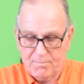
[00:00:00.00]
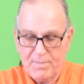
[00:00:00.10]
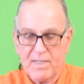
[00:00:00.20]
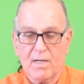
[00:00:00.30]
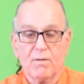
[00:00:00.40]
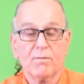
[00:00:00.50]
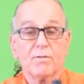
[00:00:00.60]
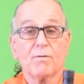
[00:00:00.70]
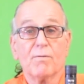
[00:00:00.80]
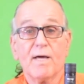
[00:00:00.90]
bingo,
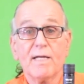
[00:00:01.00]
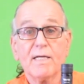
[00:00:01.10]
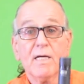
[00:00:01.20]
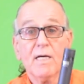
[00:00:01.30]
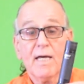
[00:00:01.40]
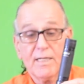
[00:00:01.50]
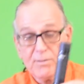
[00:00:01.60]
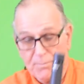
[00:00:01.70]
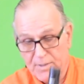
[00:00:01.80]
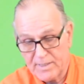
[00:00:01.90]
you're ready. And
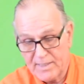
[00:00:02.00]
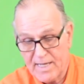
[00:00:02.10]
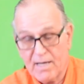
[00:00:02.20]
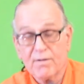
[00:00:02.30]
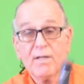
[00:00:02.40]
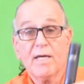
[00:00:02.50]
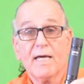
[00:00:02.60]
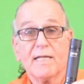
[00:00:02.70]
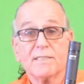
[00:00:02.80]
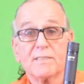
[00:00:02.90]
you put it down
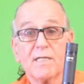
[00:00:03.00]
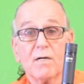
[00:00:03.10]
and it,